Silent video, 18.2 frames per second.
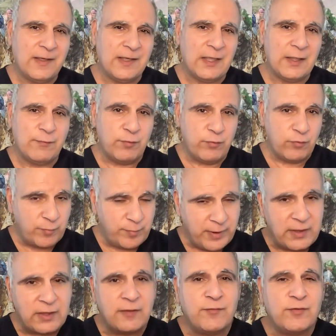And if you
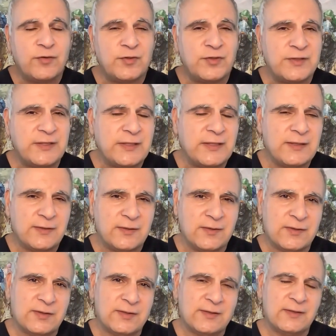repent of your
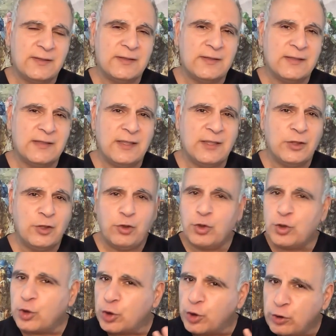sins,
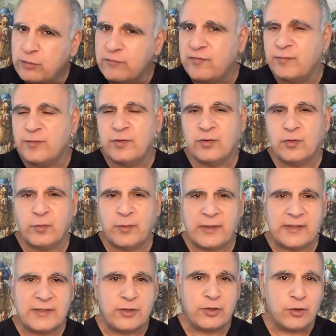you turn from your
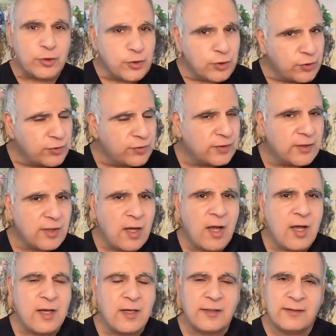ways and you turn to
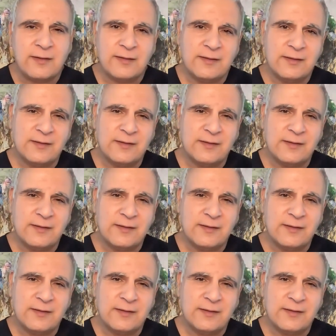God.